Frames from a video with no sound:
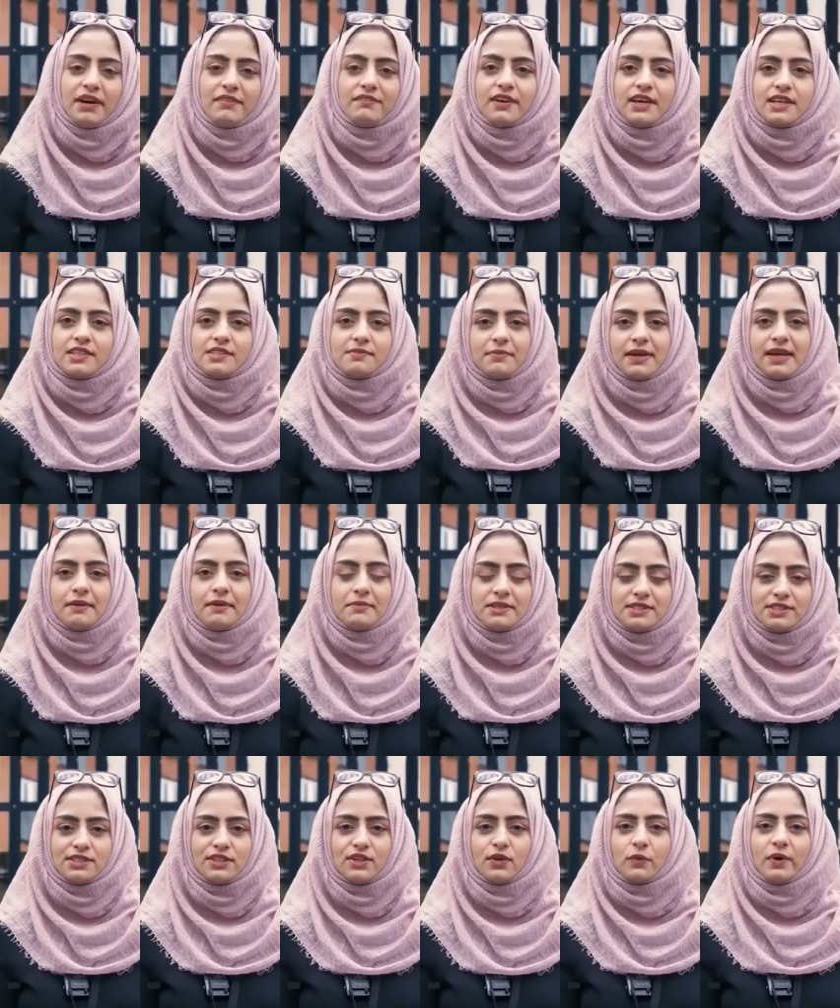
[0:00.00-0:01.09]
first met
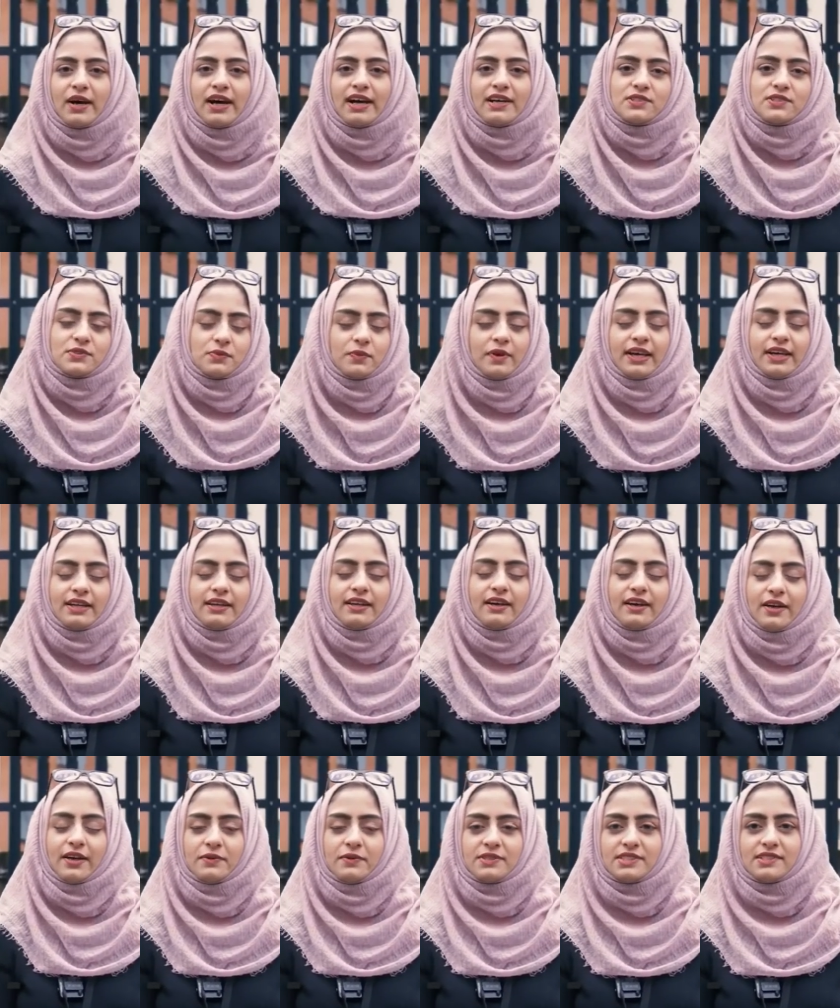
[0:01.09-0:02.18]
Mr. Nawaz when I was